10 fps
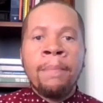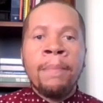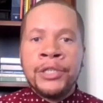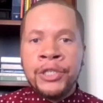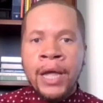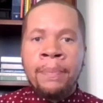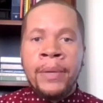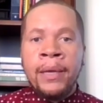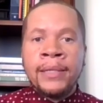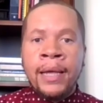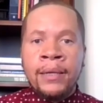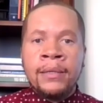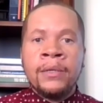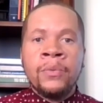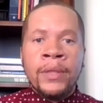much shopping as I
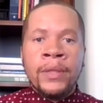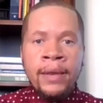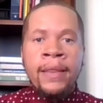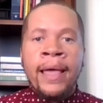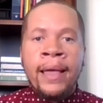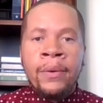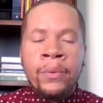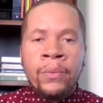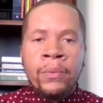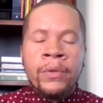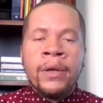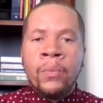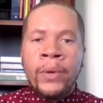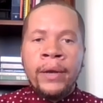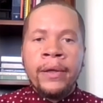could within that,
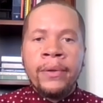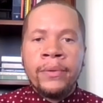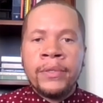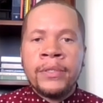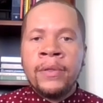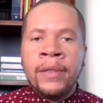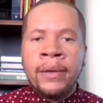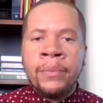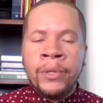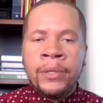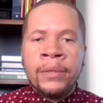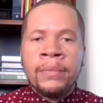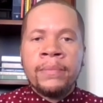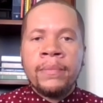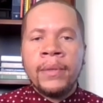window so that it
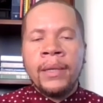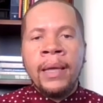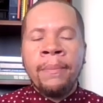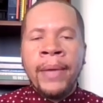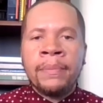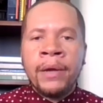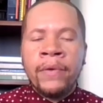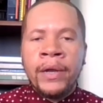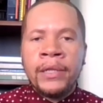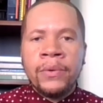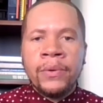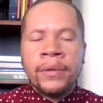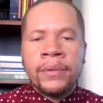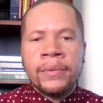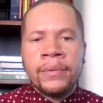wouldn't impact my credit score.